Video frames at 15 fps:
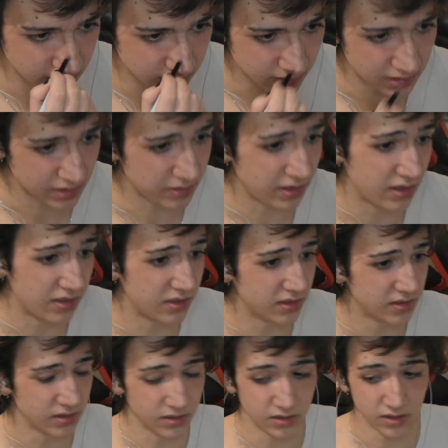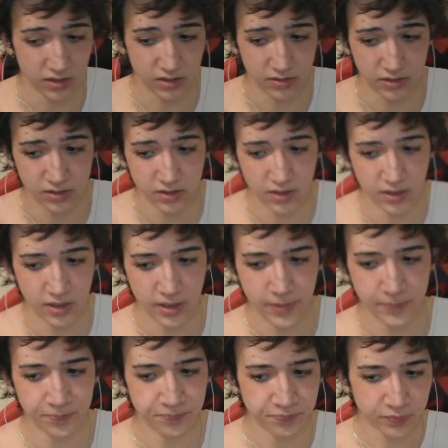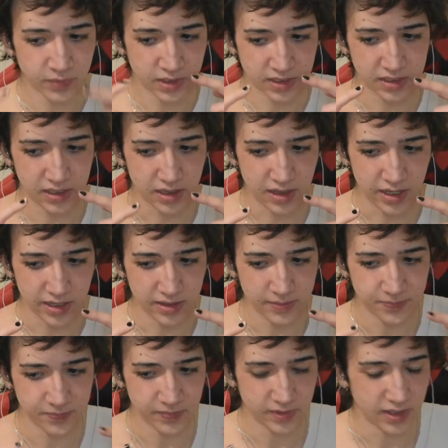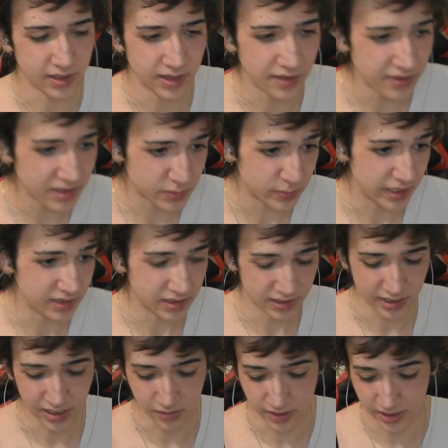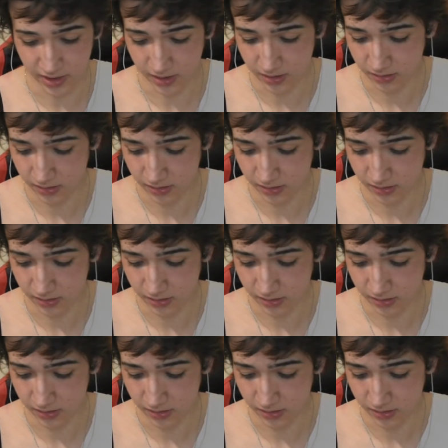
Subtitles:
That's how I got this look anyways. See the line? Nothing's blended now, I know.